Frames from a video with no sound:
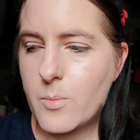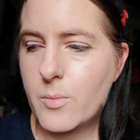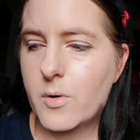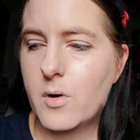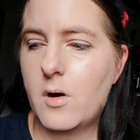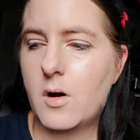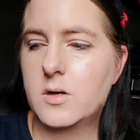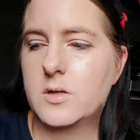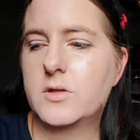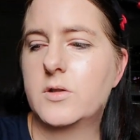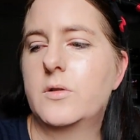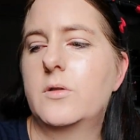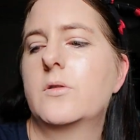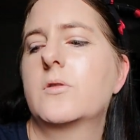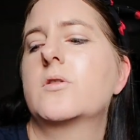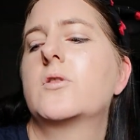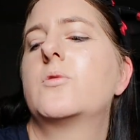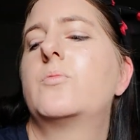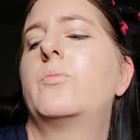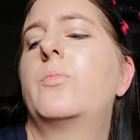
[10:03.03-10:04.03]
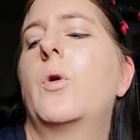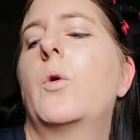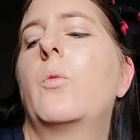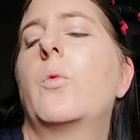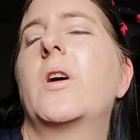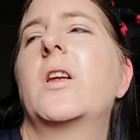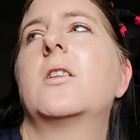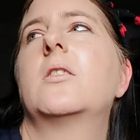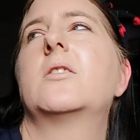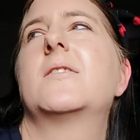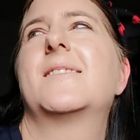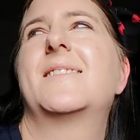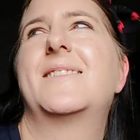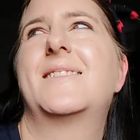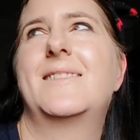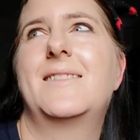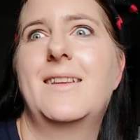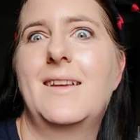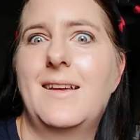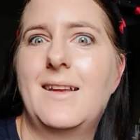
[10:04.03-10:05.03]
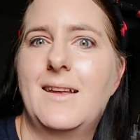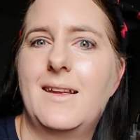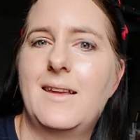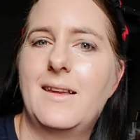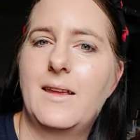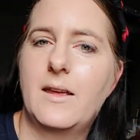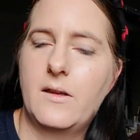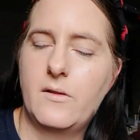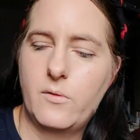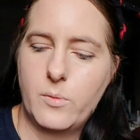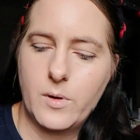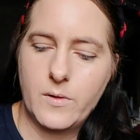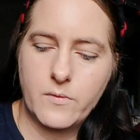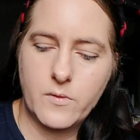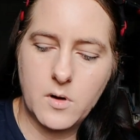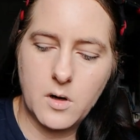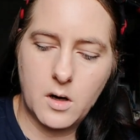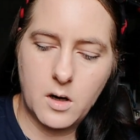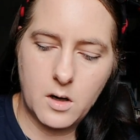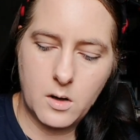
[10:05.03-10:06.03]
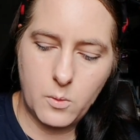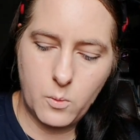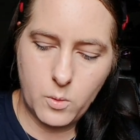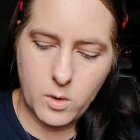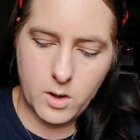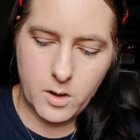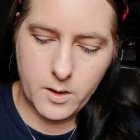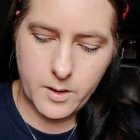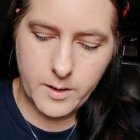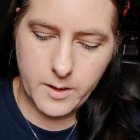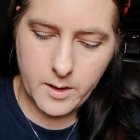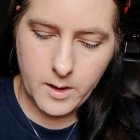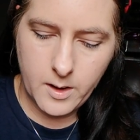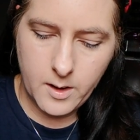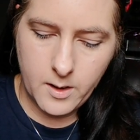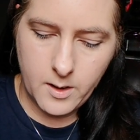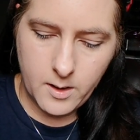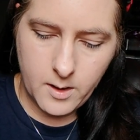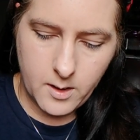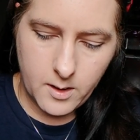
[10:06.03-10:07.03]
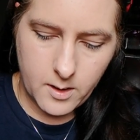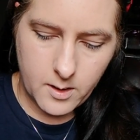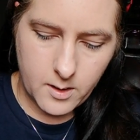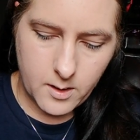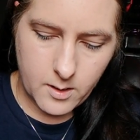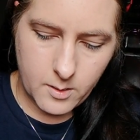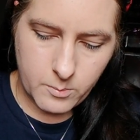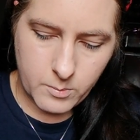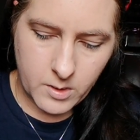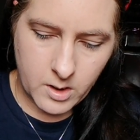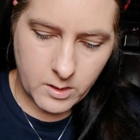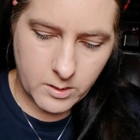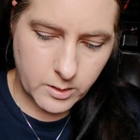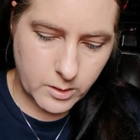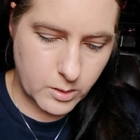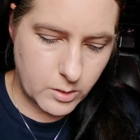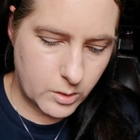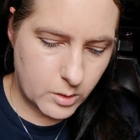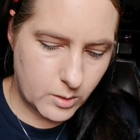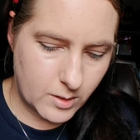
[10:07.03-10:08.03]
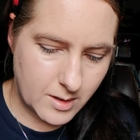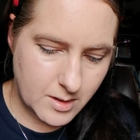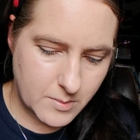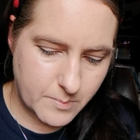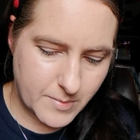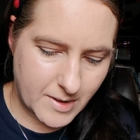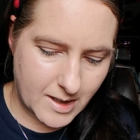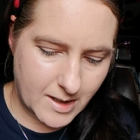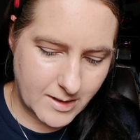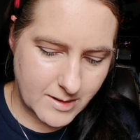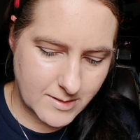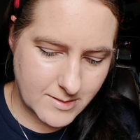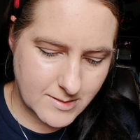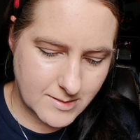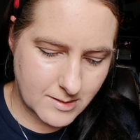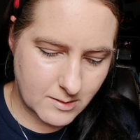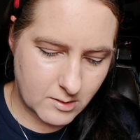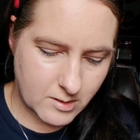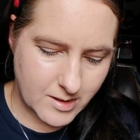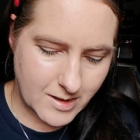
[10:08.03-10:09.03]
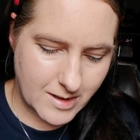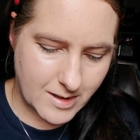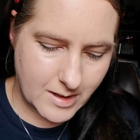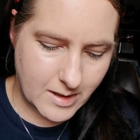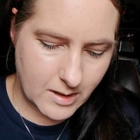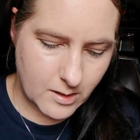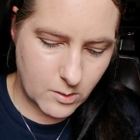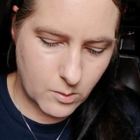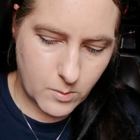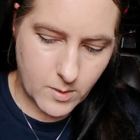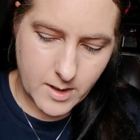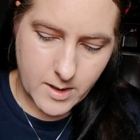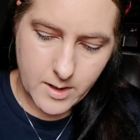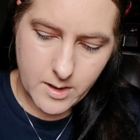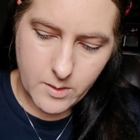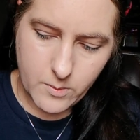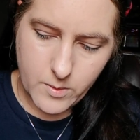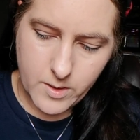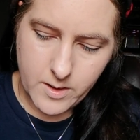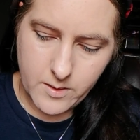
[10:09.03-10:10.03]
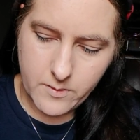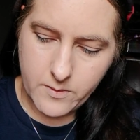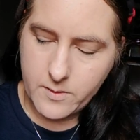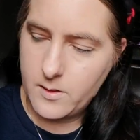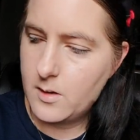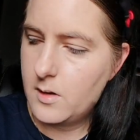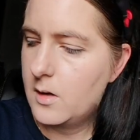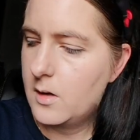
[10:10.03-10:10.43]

product, but we're going to see if we've got one in my coloured palettes that I could get away with.